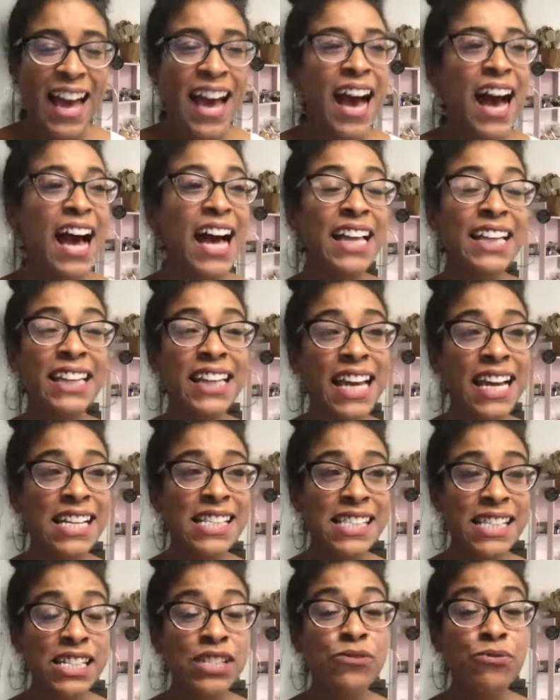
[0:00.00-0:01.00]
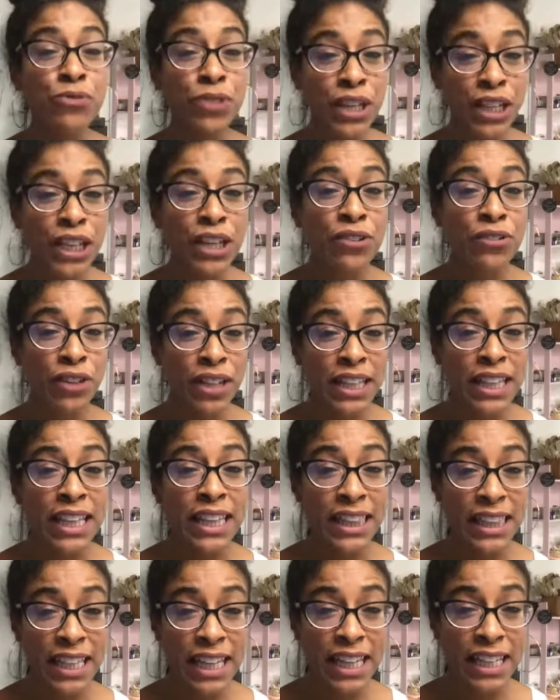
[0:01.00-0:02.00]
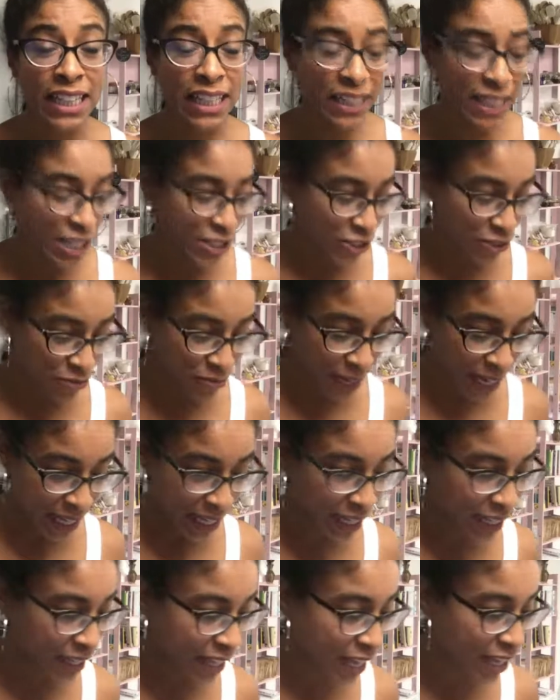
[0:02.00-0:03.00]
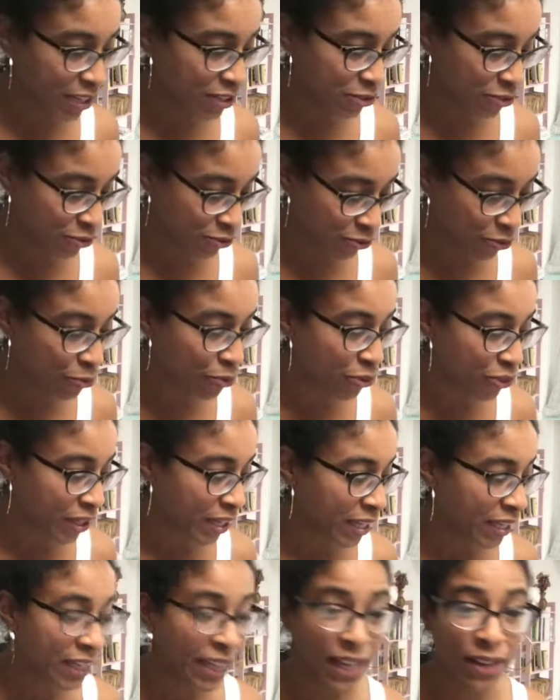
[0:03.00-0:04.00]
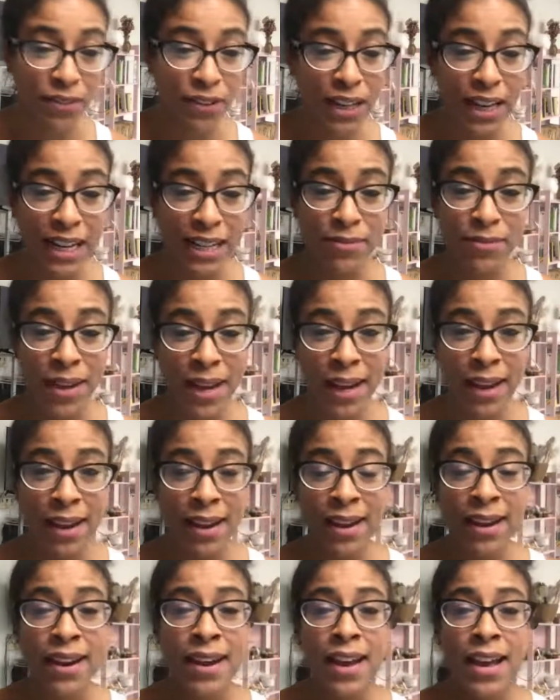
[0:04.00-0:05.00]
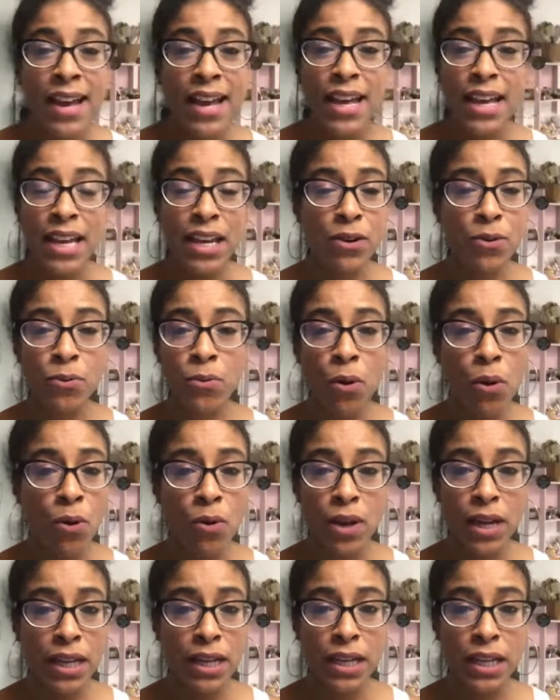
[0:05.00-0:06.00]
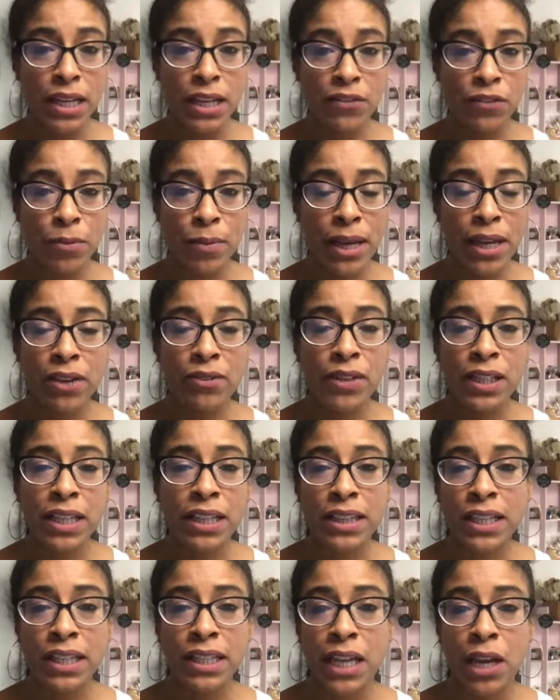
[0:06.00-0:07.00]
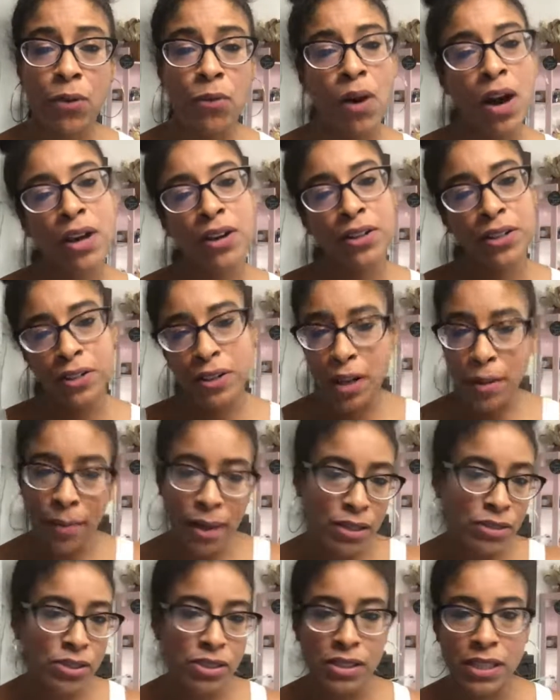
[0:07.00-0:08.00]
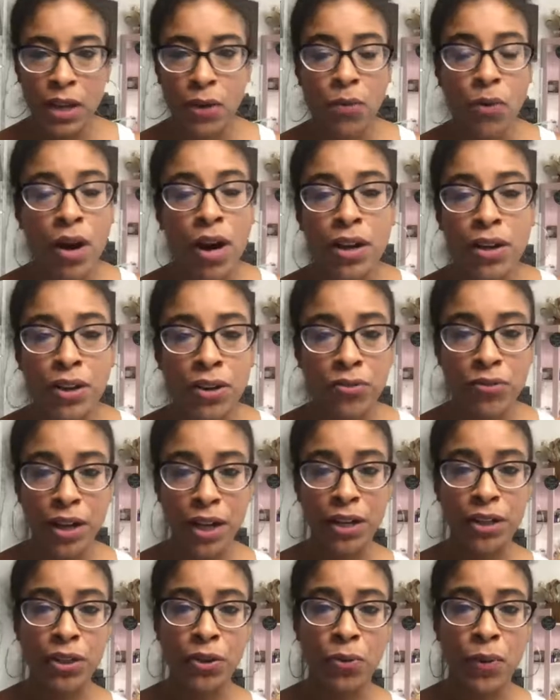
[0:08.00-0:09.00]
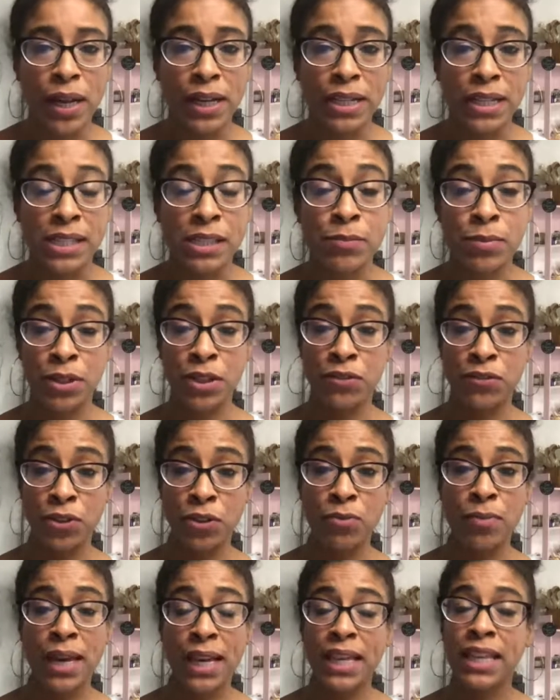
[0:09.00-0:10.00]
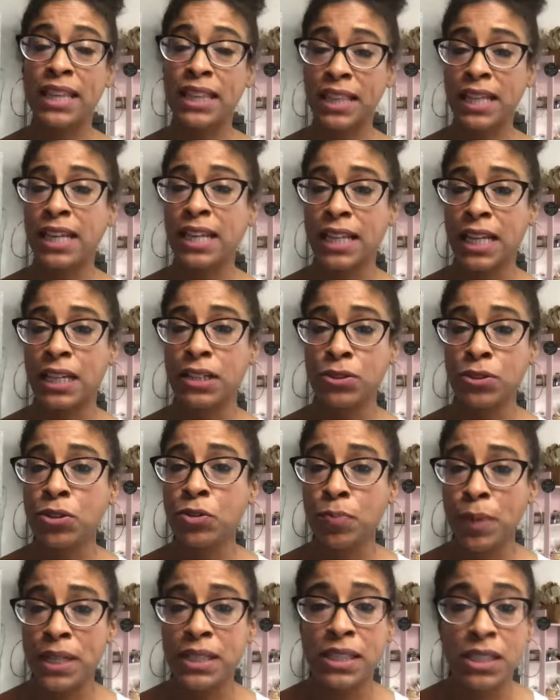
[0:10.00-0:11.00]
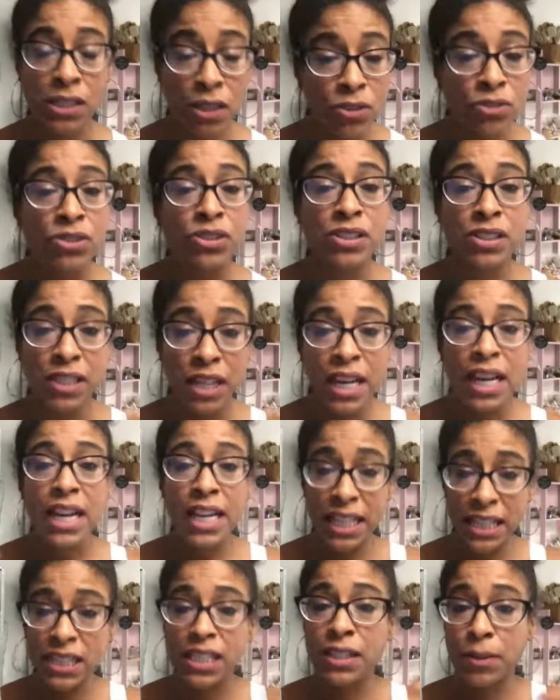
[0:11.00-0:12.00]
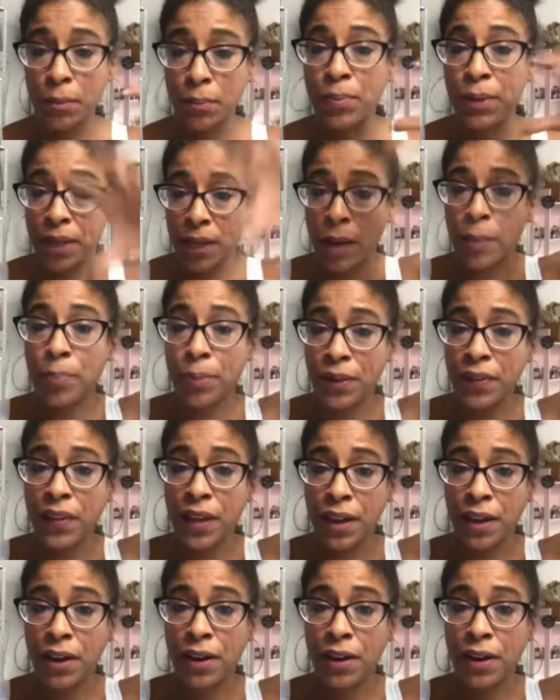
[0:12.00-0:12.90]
Unless it's really, really thin. Unless you made it like too thin, like what I made, it won't. If you make it really thin like water, it'll come out just like water and regular wetness. But if you make it thick like toothpaste, it's gonna be up in there,